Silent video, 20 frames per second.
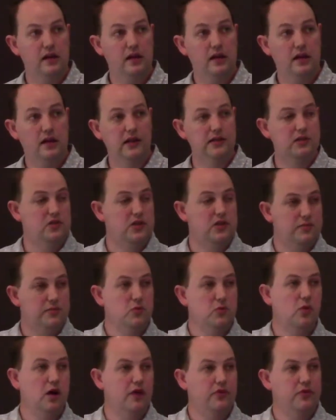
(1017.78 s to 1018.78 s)
And so
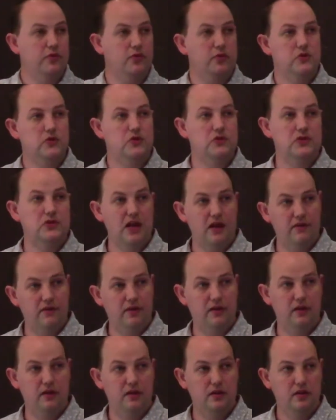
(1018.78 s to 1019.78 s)
chapter 1 through to
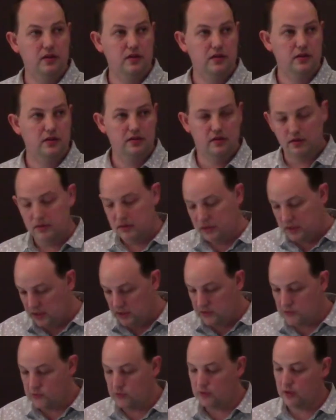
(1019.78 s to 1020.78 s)
7
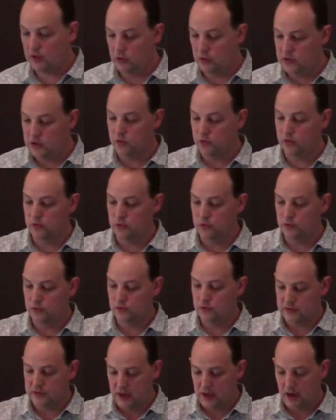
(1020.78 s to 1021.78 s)
deals with the ritual
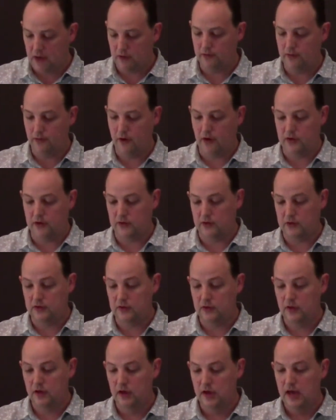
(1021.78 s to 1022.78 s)
sacrifices.
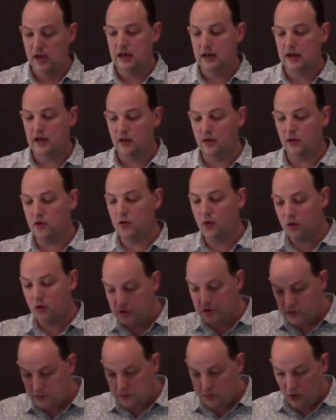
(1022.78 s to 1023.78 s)
Now the
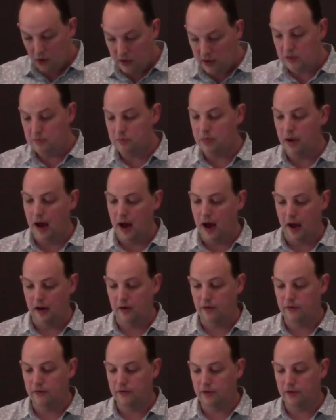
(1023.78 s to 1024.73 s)
corresponding part of the